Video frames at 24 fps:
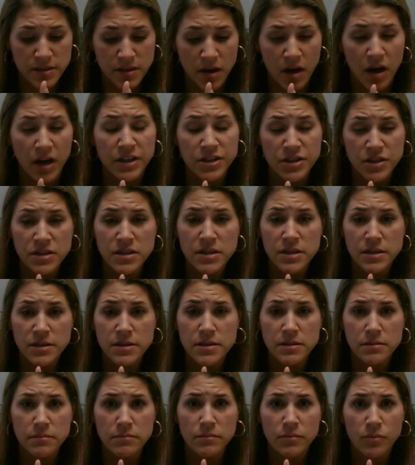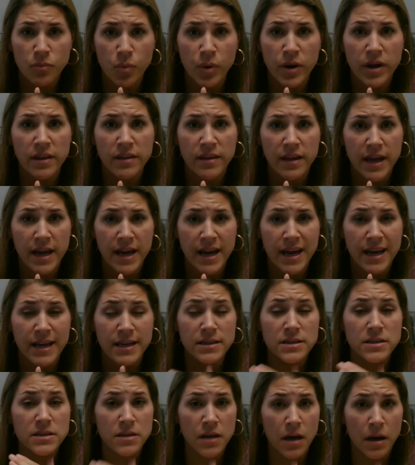consciousness with a
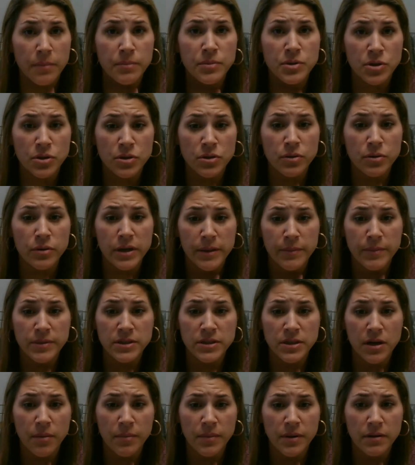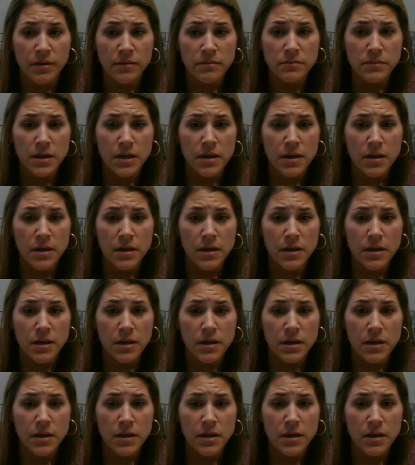subdural hematoma,